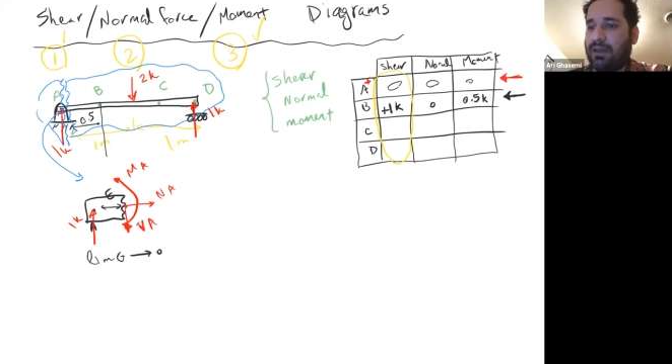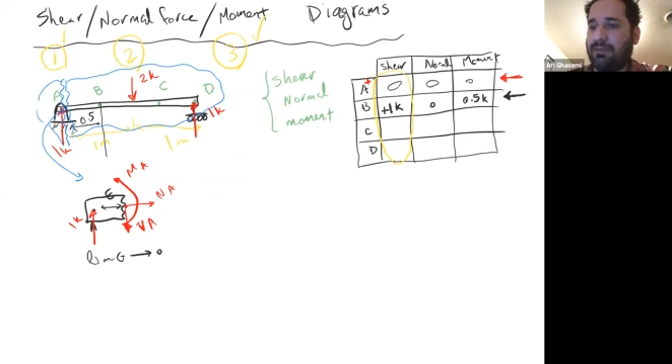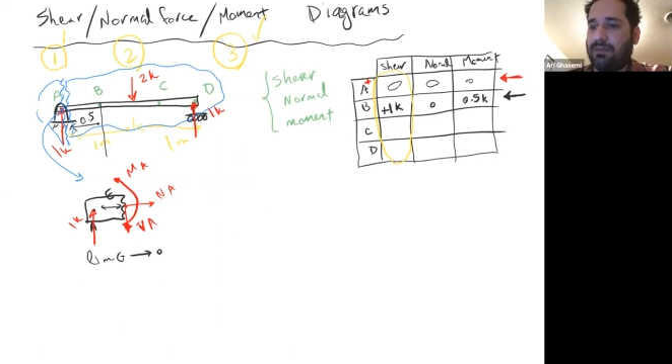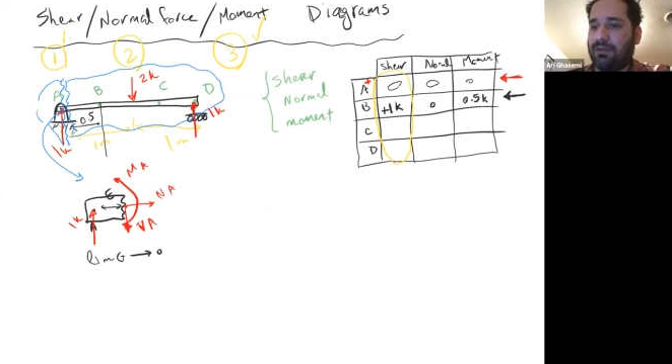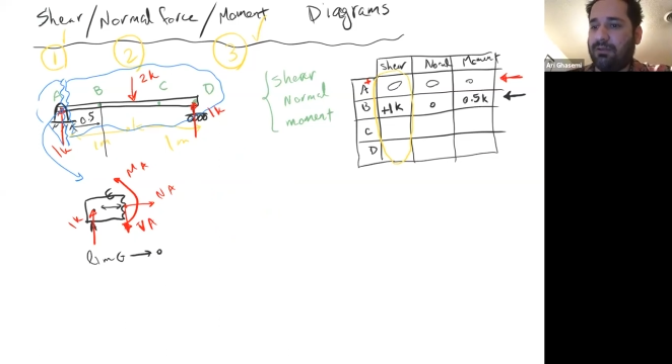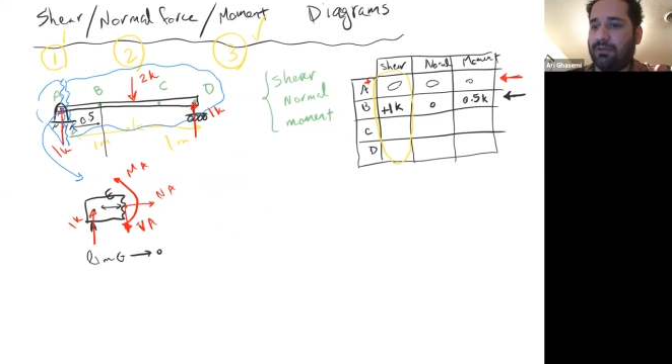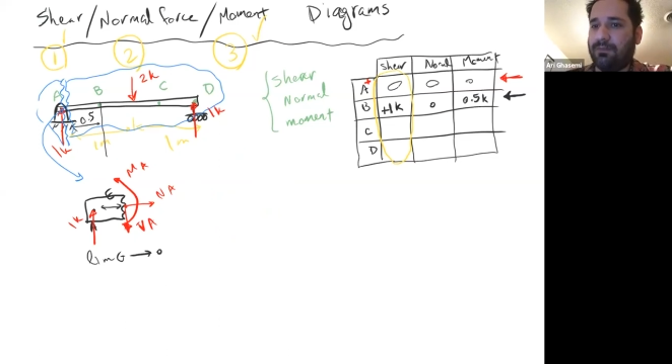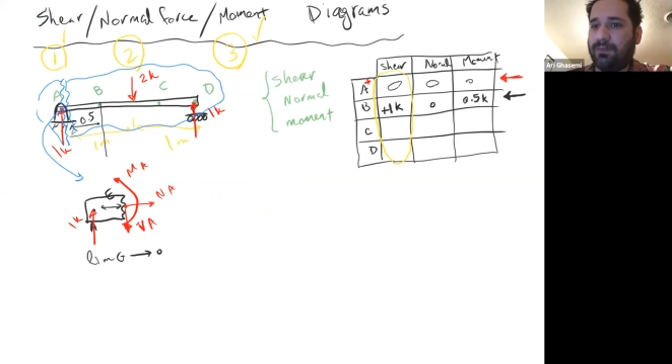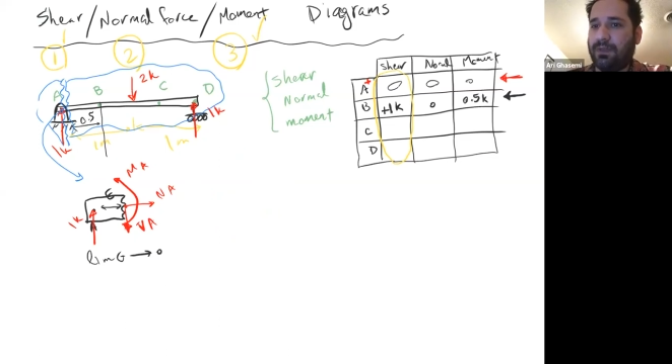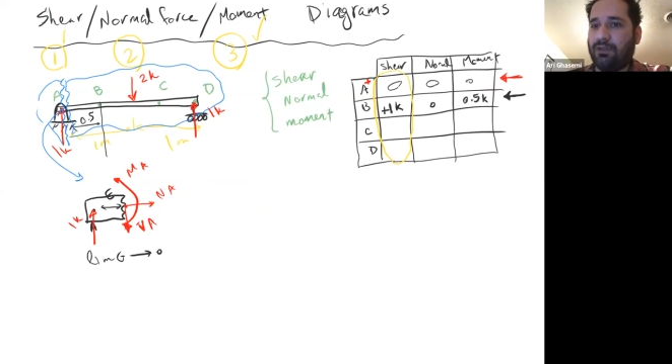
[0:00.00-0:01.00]
epsilon.
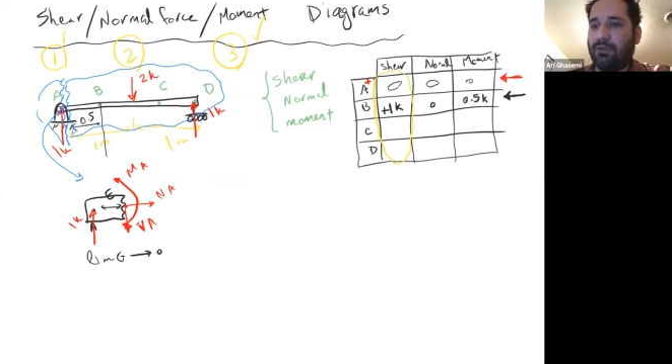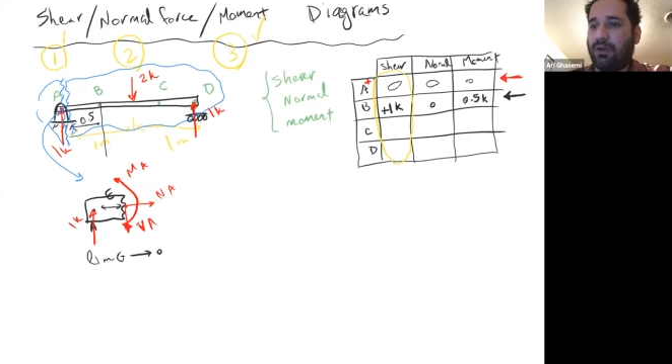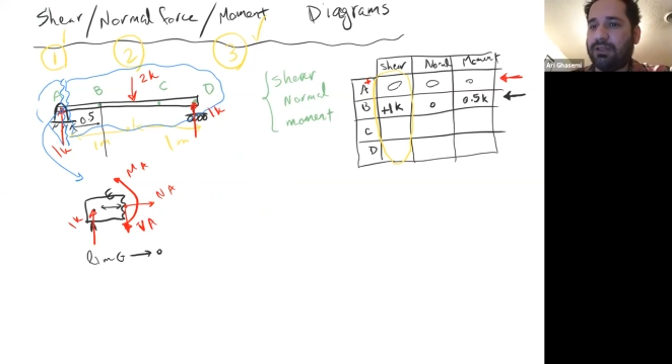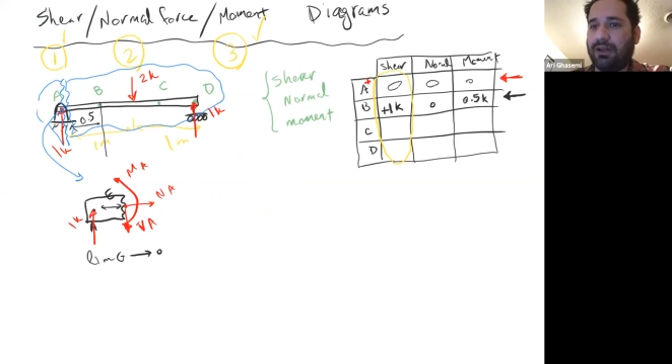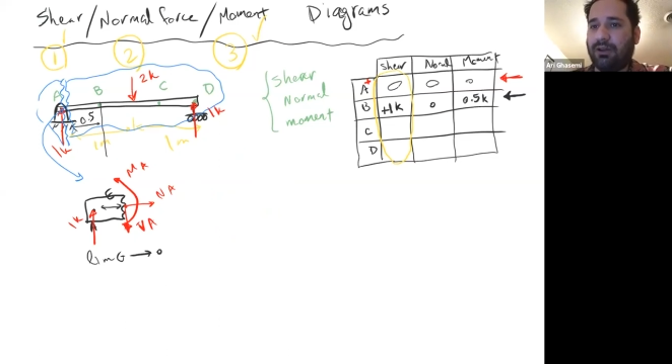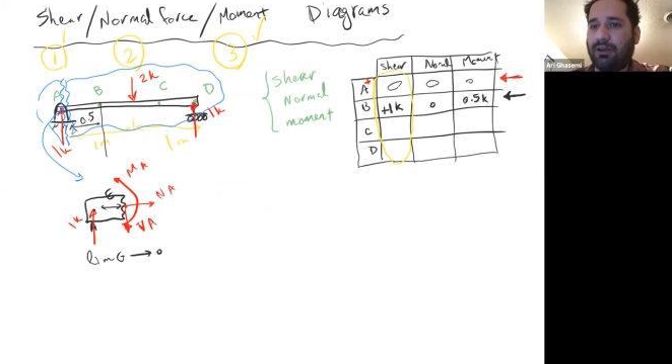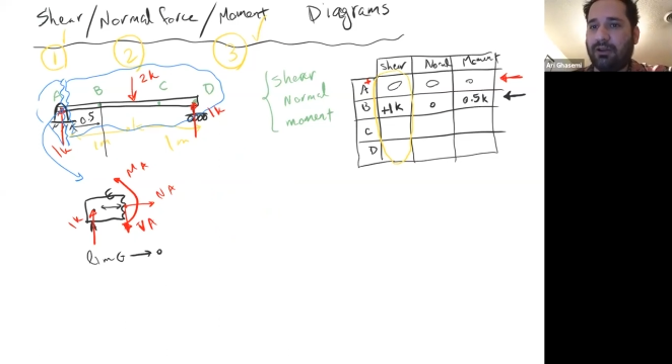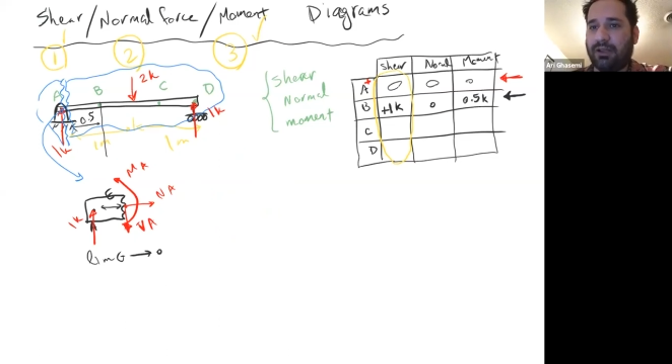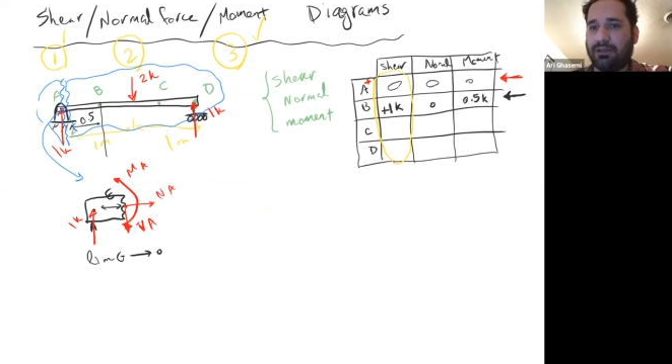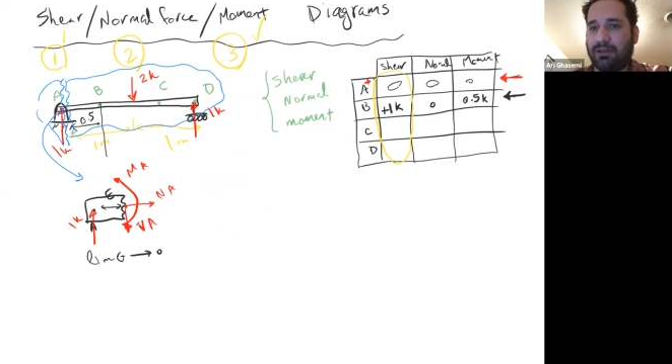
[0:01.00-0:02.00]
So what can I
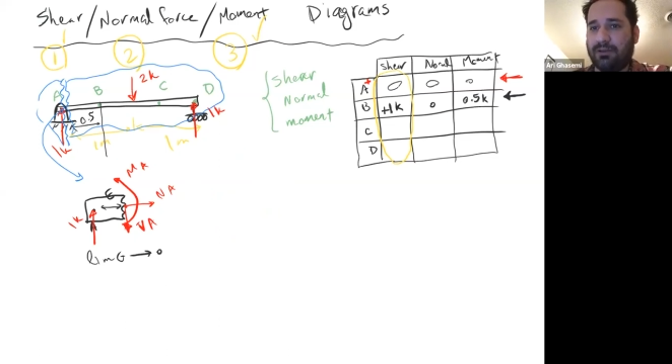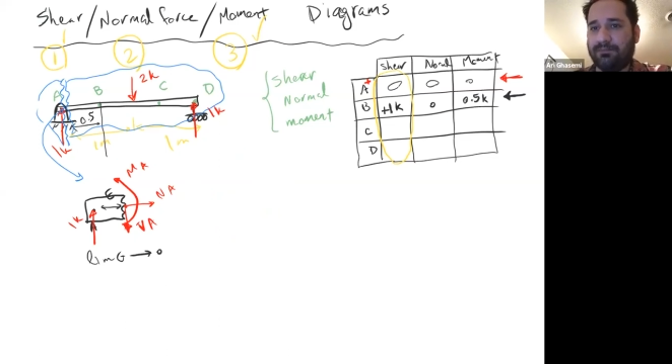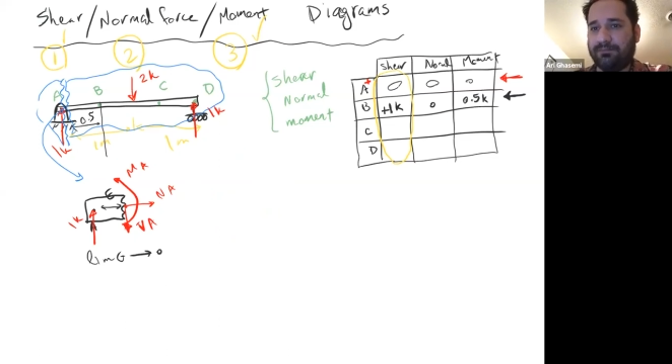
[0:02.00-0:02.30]
write here?